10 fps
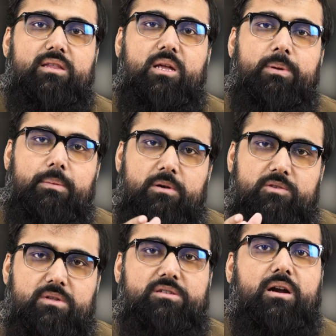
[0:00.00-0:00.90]
their
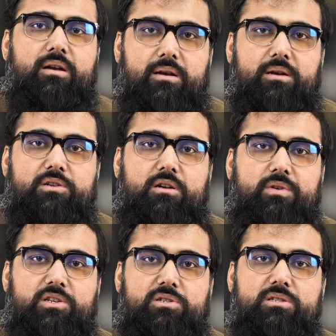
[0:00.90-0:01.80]
papers with standard English
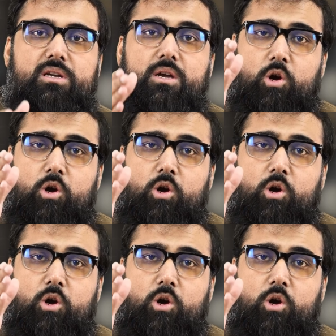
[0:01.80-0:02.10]
conventions,